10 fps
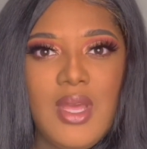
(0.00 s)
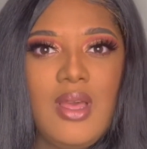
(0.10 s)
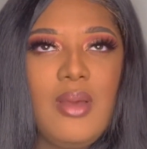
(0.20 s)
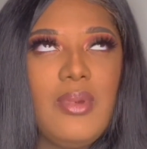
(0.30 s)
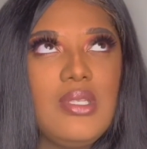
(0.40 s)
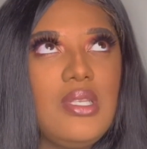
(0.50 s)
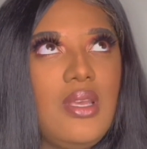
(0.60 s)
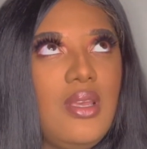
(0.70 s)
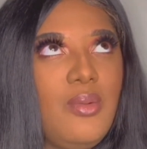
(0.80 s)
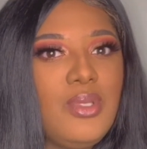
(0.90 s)
about to
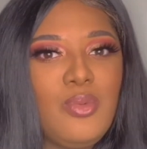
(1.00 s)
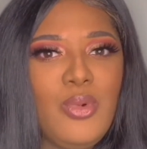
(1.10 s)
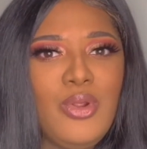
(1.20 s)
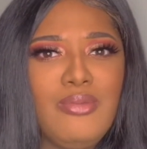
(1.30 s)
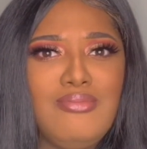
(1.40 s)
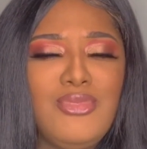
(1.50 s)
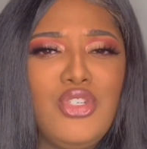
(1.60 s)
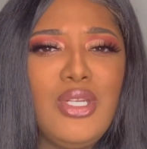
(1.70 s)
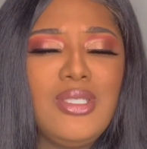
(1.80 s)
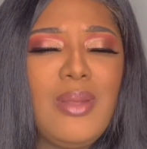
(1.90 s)
say, what's the word?
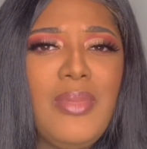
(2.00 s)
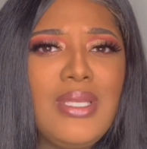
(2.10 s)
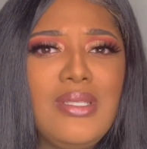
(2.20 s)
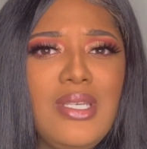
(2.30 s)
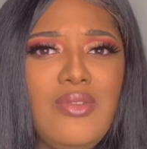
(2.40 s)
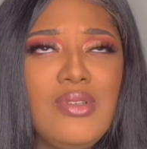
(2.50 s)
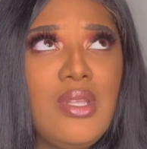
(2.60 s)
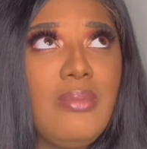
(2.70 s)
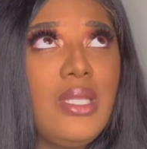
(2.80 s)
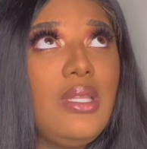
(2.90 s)
Tricks up my sleeve or something
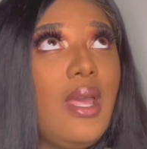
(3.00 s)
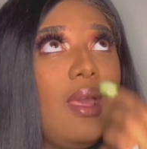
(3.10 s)
like that.